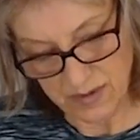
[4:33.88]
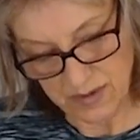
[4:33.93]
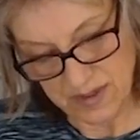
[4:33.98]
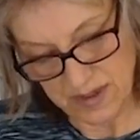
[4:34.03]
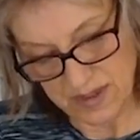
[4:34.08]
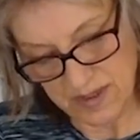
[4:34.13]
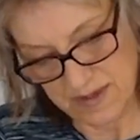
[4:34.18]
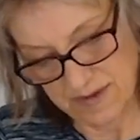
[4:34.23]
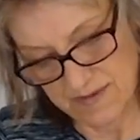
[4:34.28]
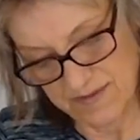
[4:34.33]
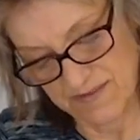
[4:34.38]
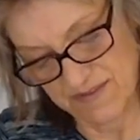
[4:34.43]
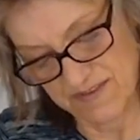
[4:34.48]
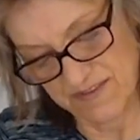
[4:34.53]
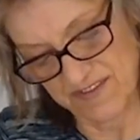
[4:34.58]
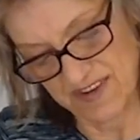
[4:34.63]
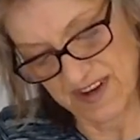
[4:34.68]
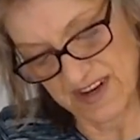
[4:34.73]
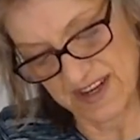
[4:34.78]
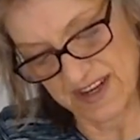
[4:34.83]
want to
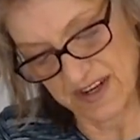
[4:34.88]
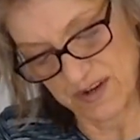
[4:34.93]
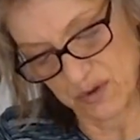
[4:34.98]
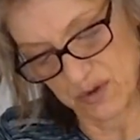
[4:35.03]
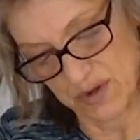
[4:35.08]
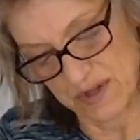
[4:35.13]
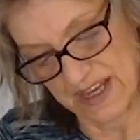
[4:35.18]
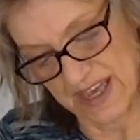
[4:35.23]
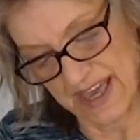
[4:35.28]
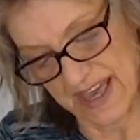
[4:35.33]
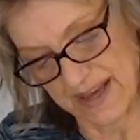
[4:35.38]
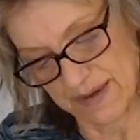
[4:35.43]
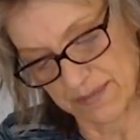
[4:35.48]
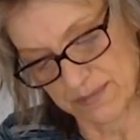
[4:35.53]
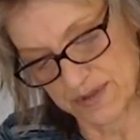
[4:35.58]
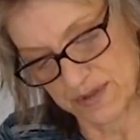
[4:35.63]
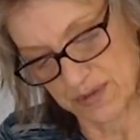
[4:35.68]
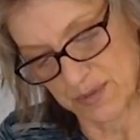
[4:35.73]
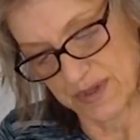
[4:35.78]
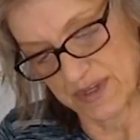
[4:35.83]
fill in all the
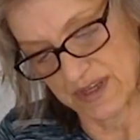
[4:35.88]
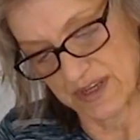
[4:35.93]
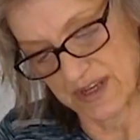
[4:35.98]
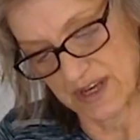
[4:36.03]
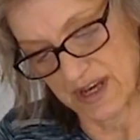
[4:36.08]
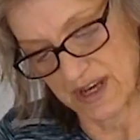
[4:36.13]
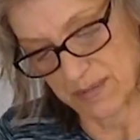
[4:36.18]
gaps with your